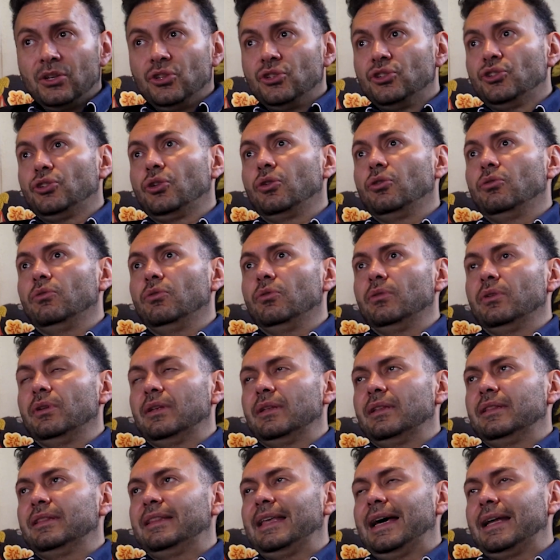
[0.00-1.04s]
So
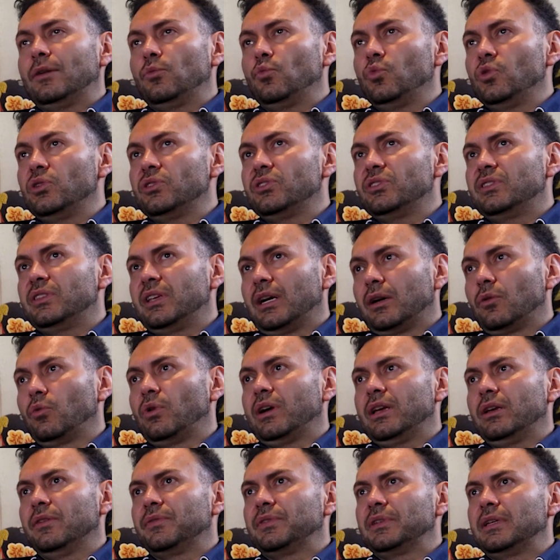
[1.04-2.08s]
that was their
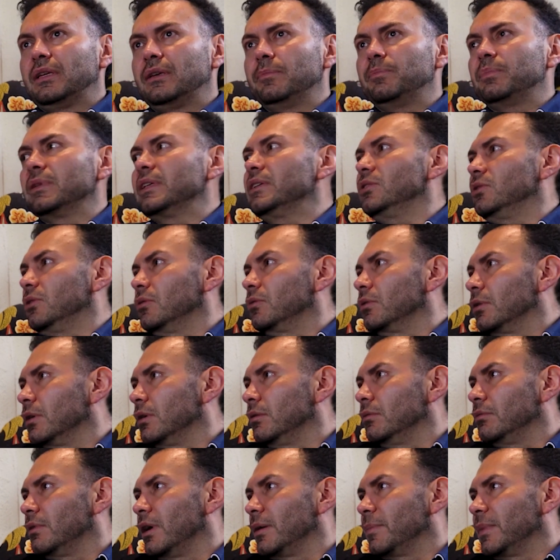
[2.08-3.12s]
way of saying, please don't
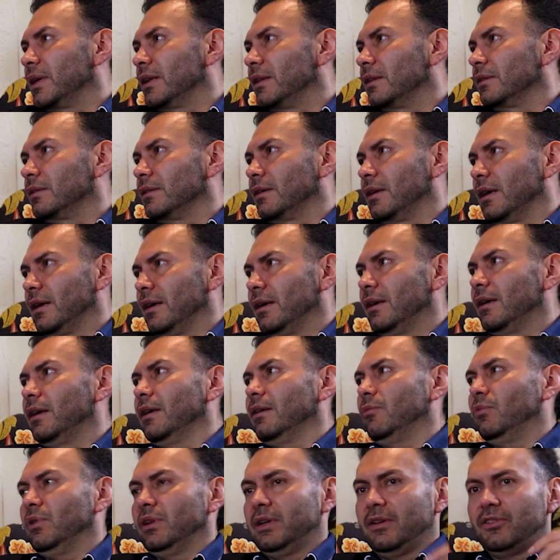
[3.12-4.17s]
go. I mean,
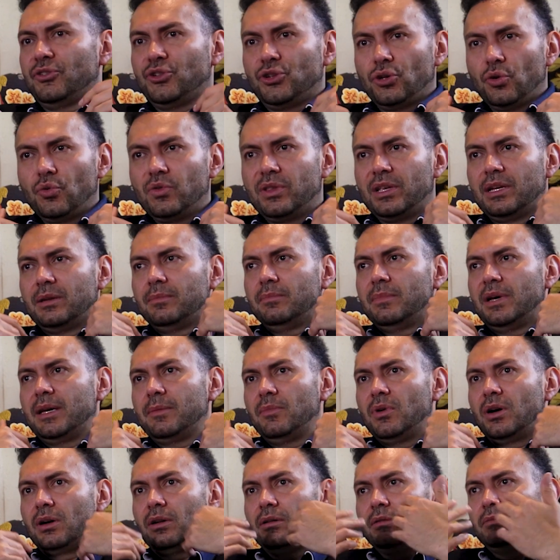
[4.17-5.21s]
I want to show that my
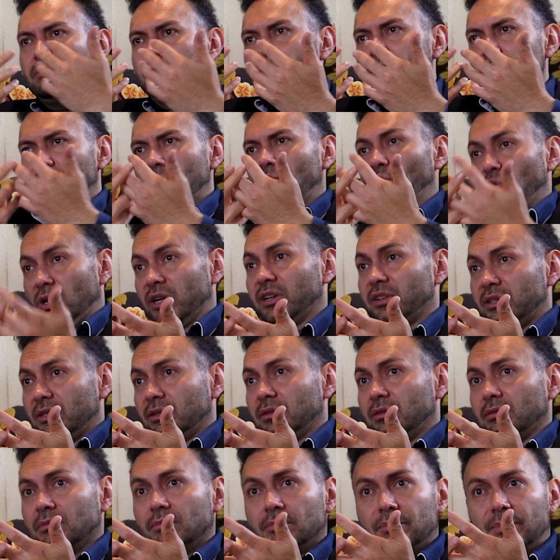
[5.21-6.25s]
model
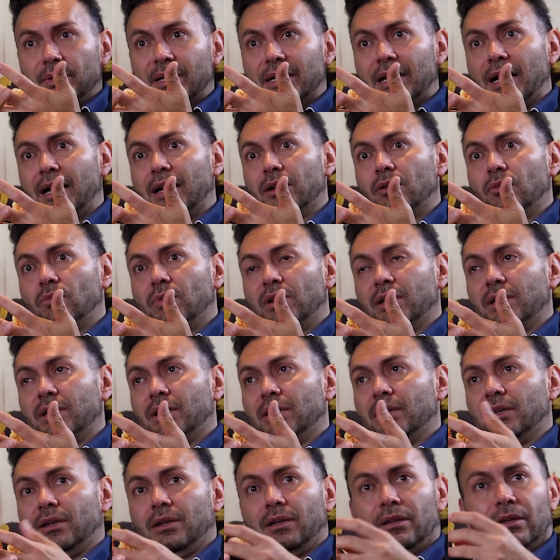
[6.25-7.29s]
works, but I don't want
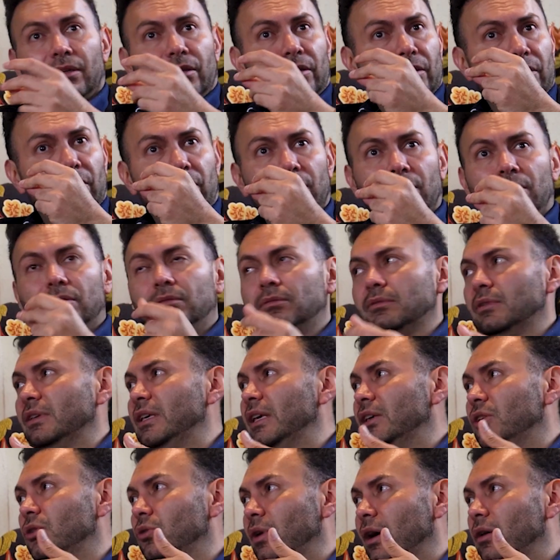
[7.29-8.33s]
to,
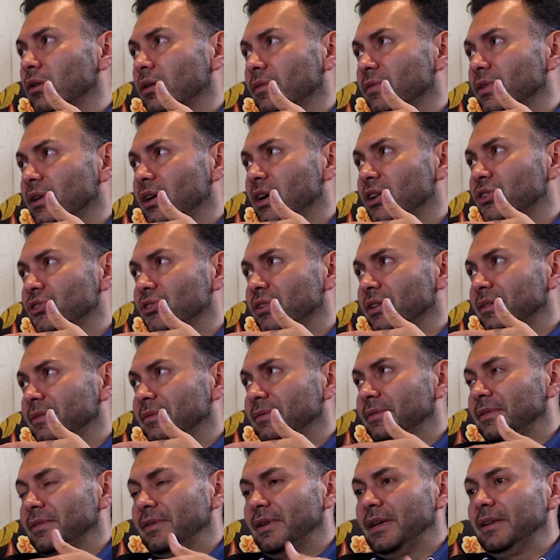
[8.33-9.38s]
kick you out of the country,
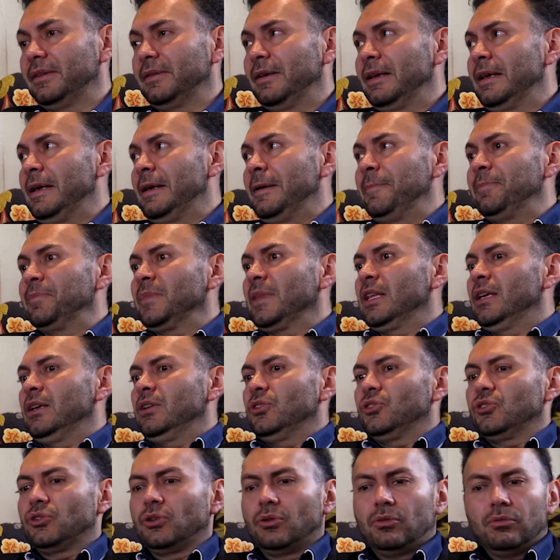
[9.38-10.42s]
right? Yeah.
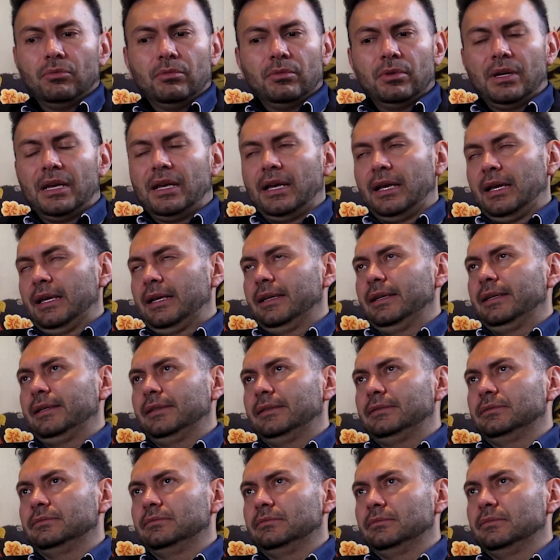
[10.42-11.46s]
So
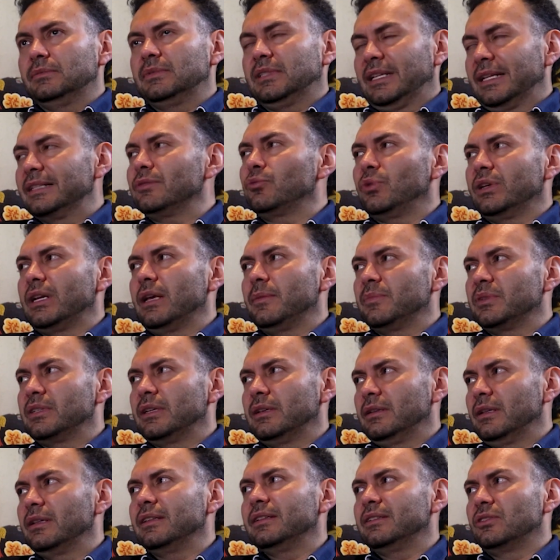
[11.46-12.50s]
that's what I'm
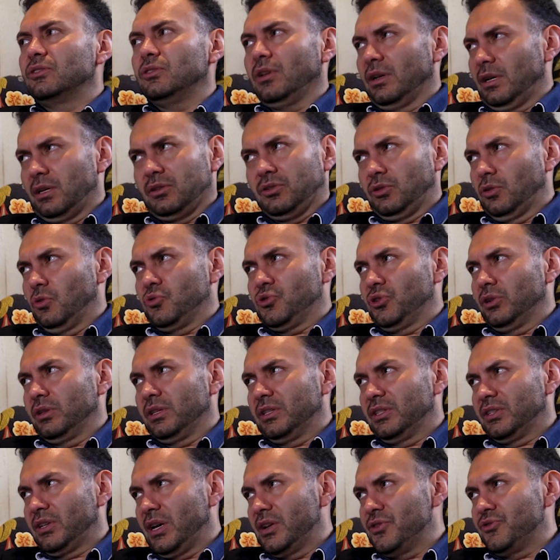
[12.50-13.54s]
saying. It's not a
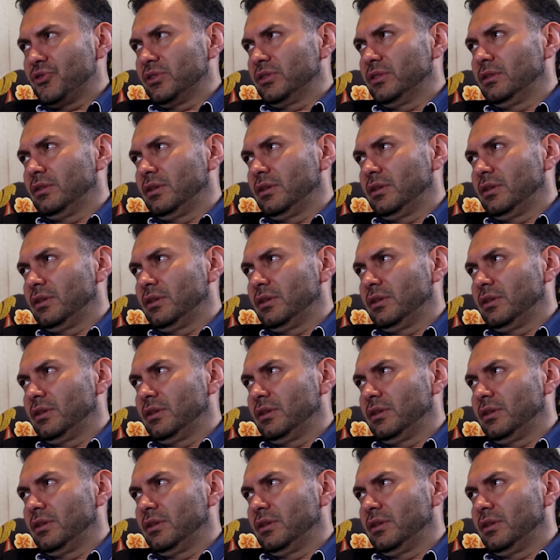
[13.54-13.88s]
socialist country.